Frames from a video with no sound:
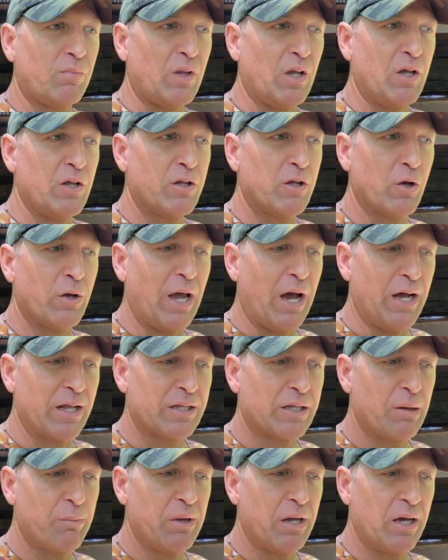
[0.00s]
so yeah, it's
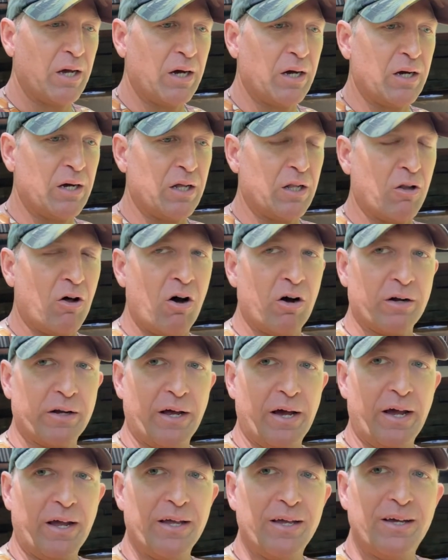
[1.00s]
gonna be a, a long
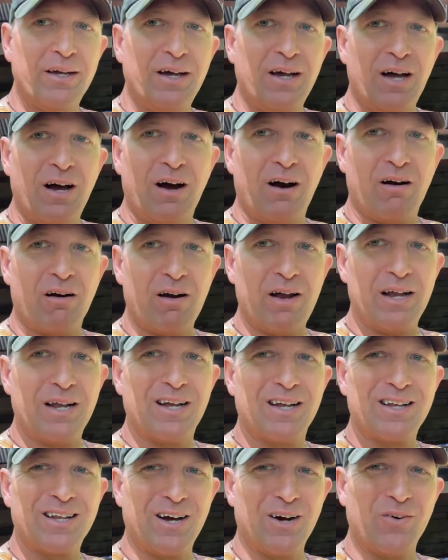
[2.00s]
day. All right,
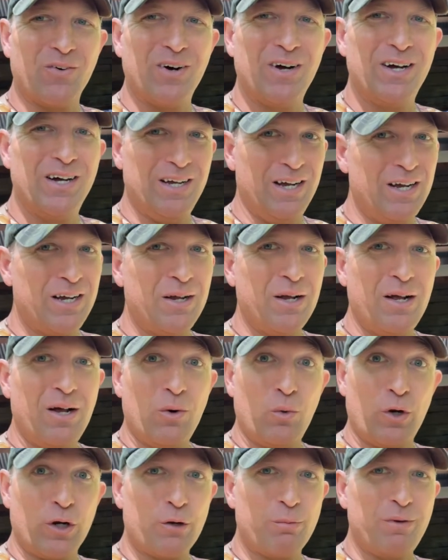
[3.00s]
so
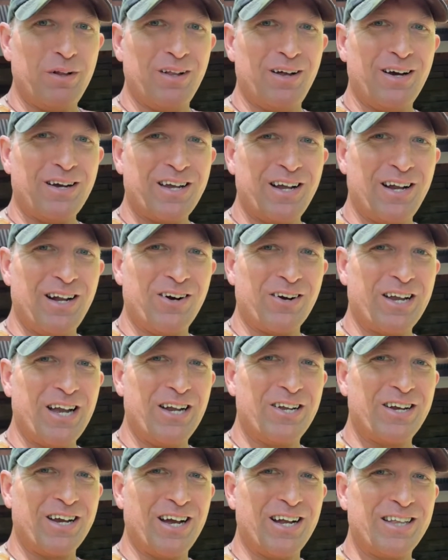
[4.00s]
wish me luck, and I'll catch
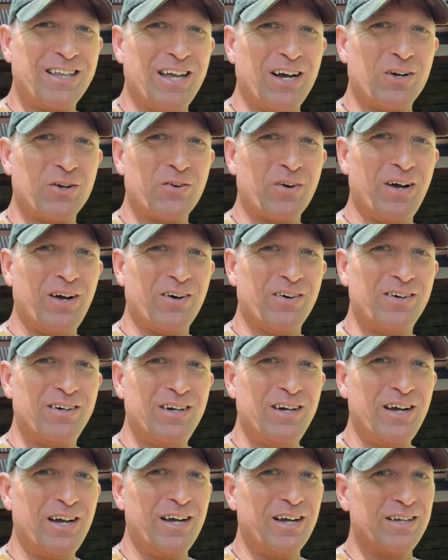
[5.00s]
you guys down trail.
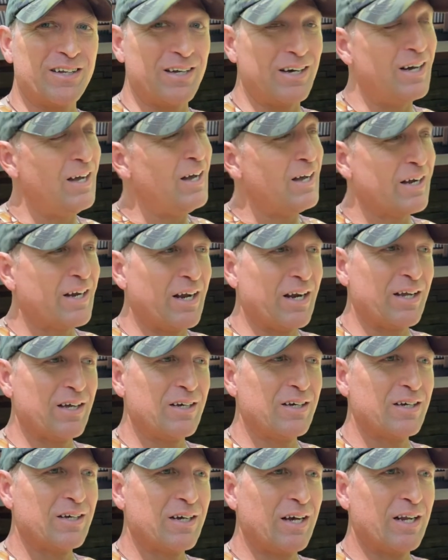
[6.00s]
And uh, got a
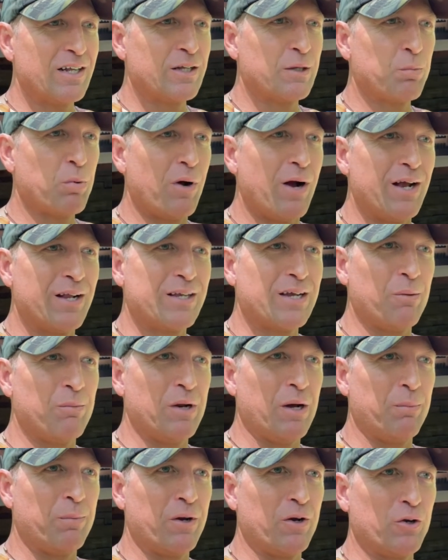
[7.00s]
got a surprise coming
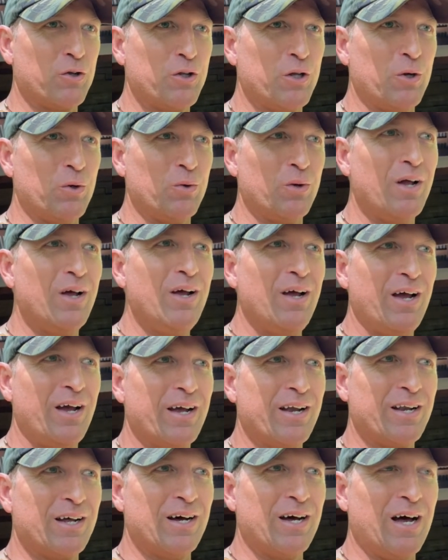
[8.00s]
up here soon, and
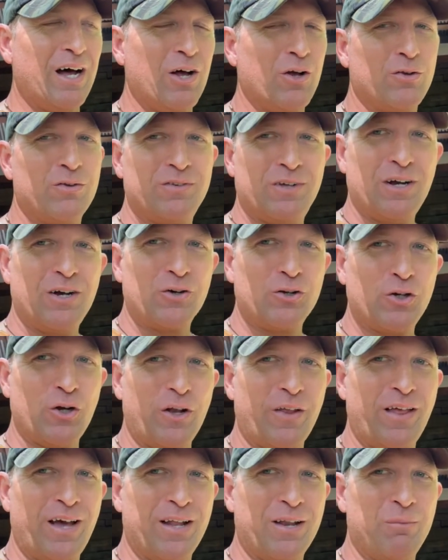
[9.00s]
uh, I'll I'll show you
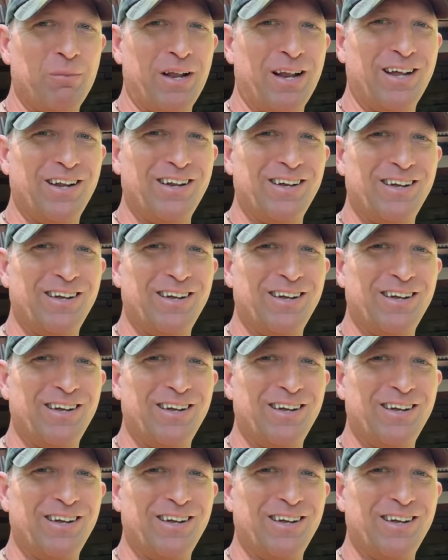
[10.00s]
that in a minute.